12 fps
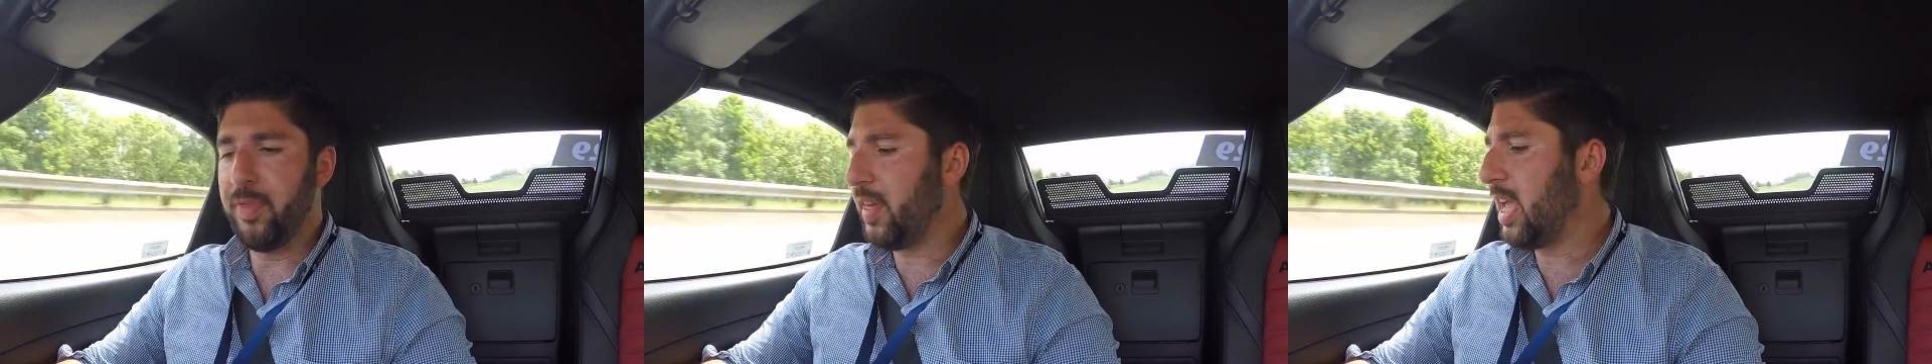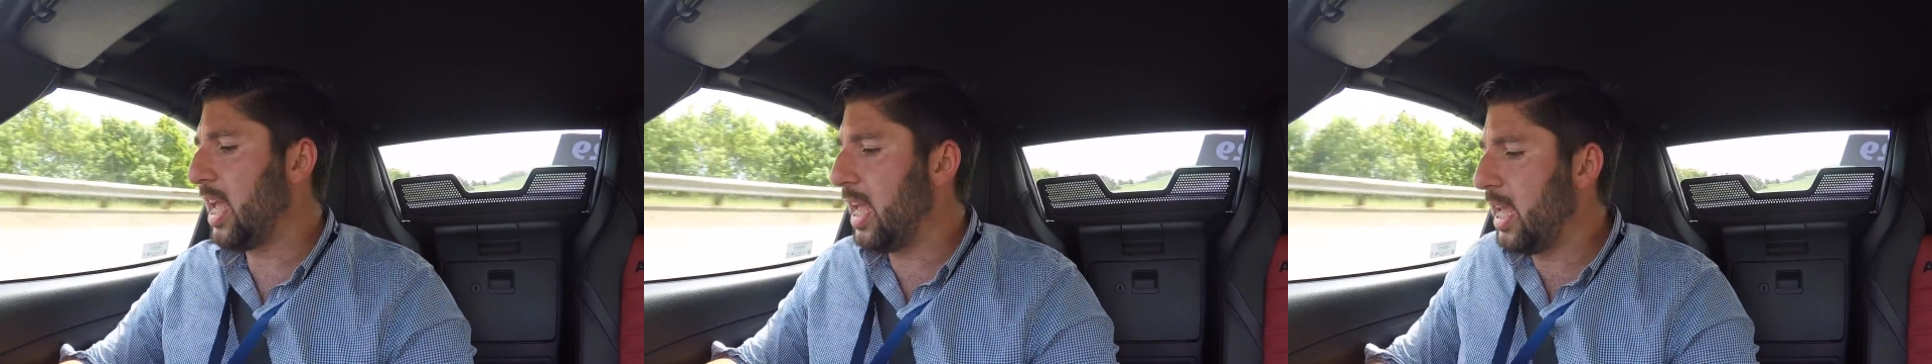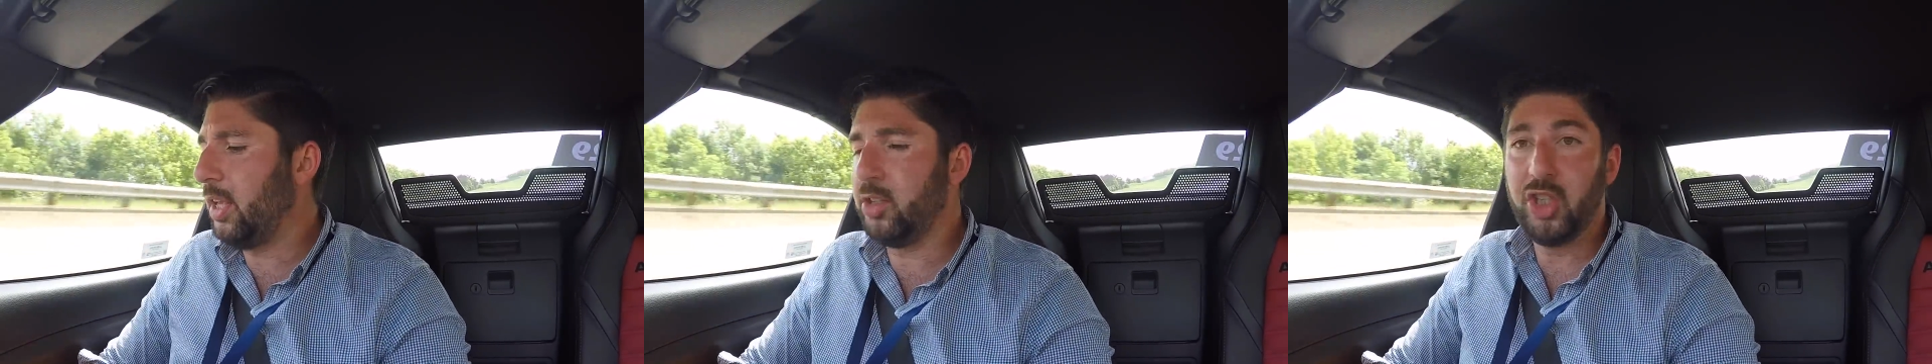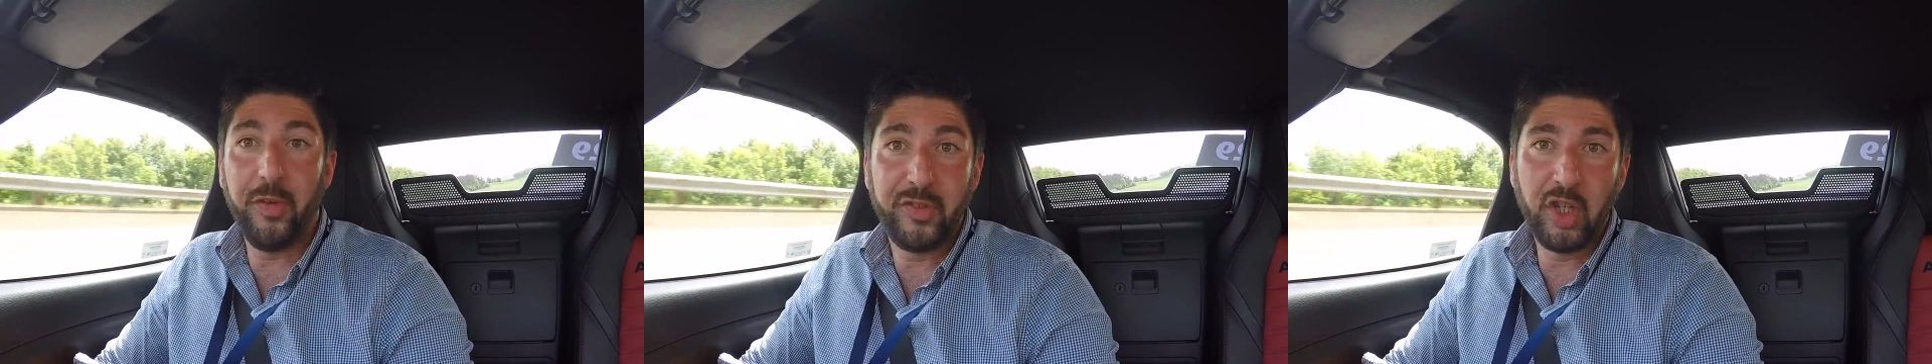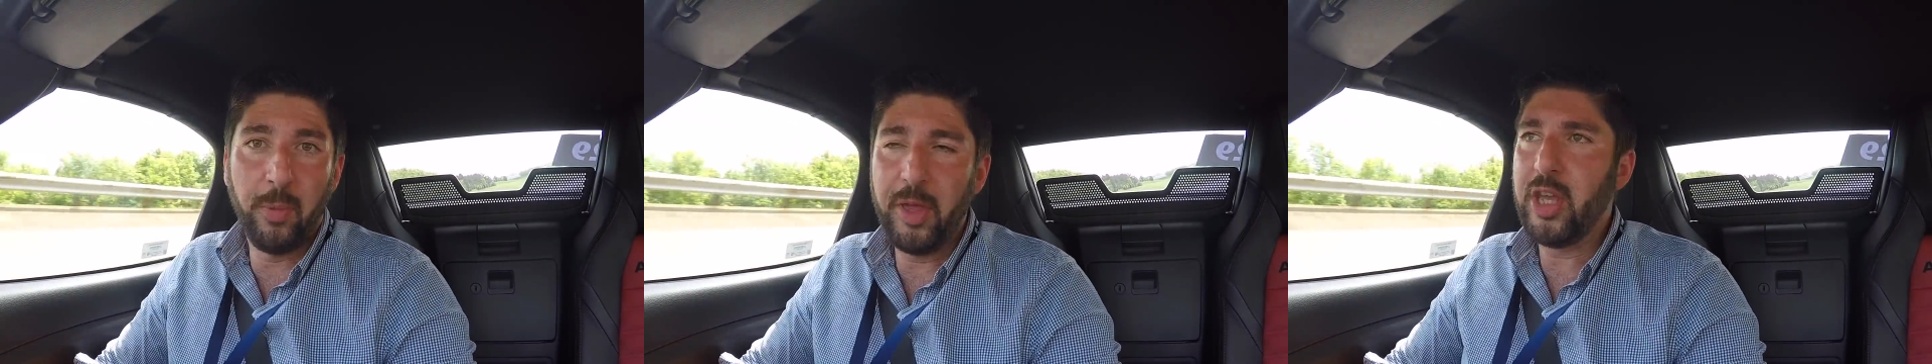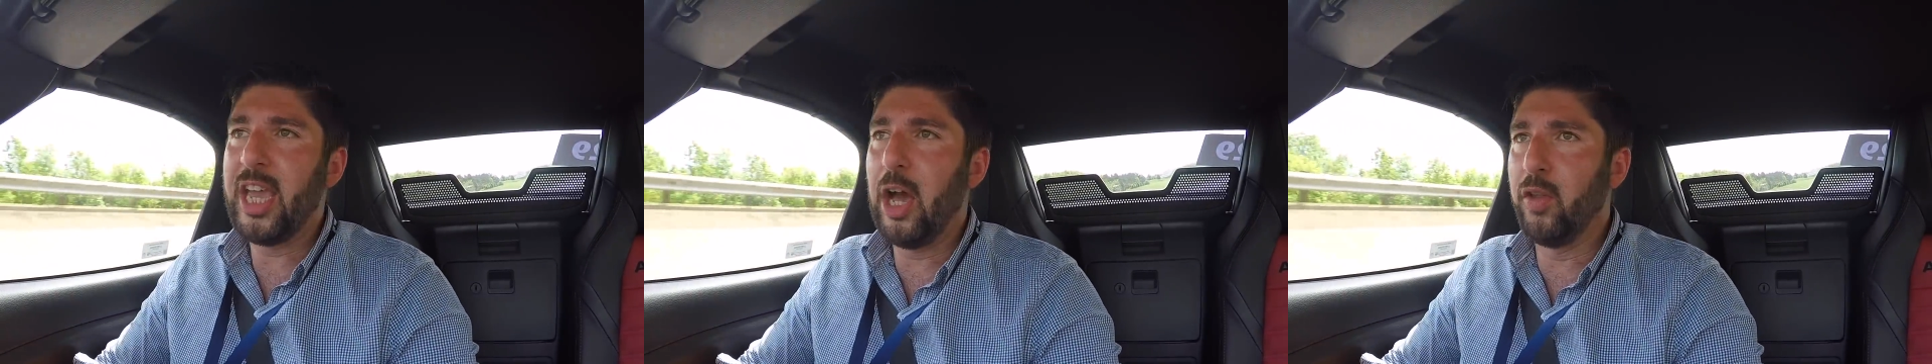the soft top
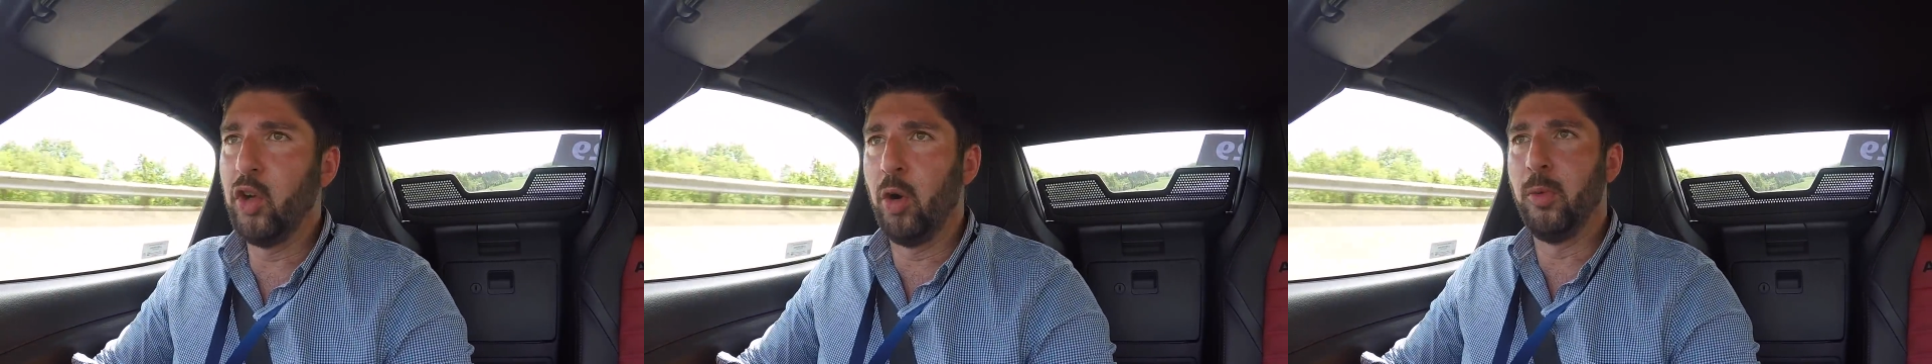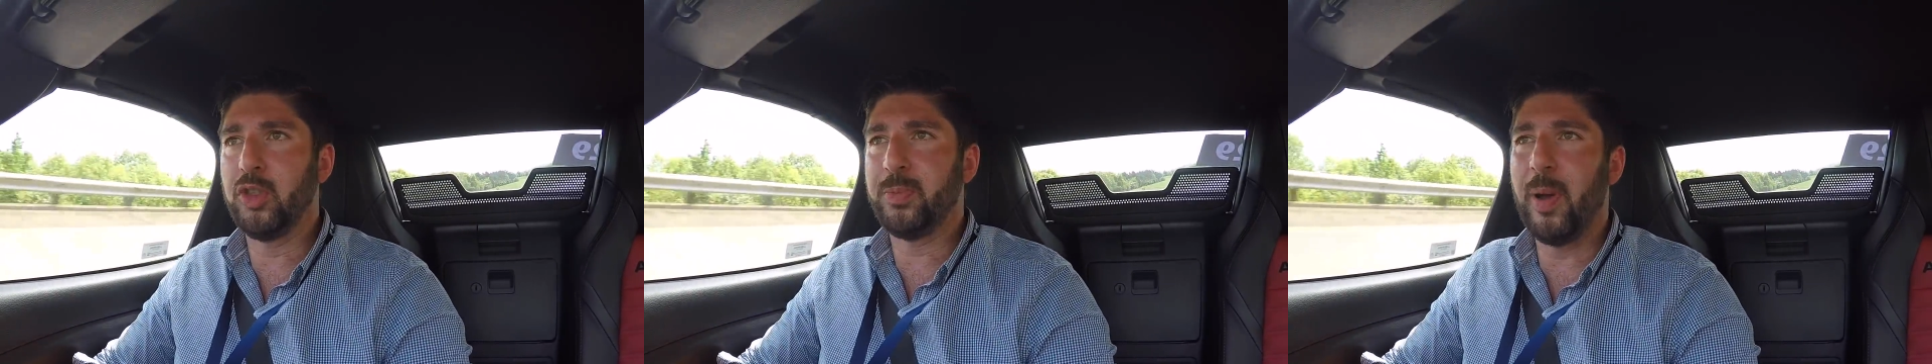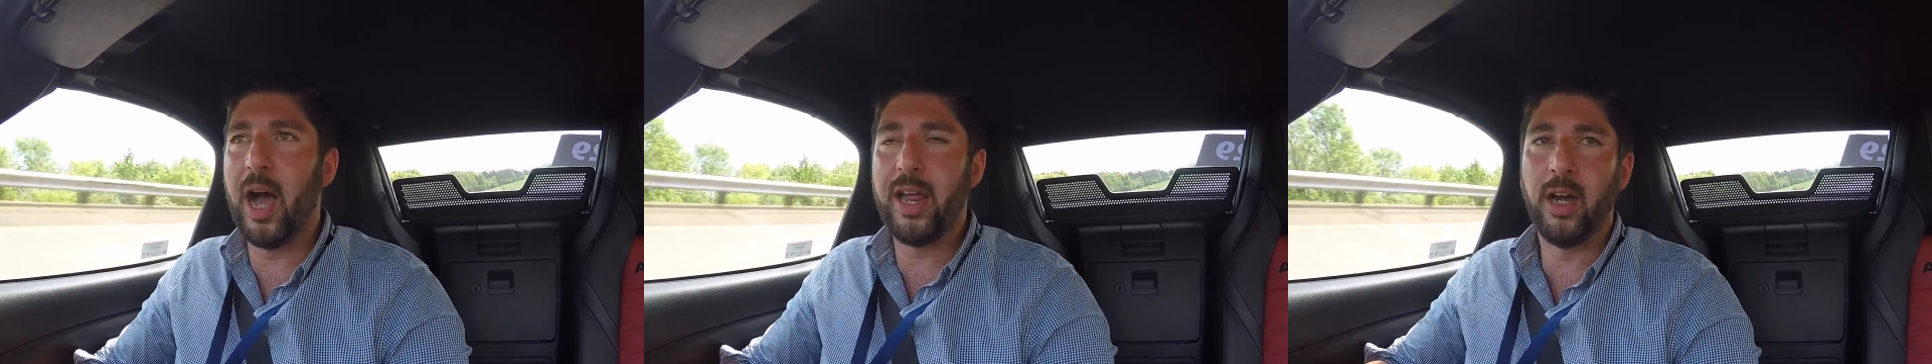that you get on a normal Spider.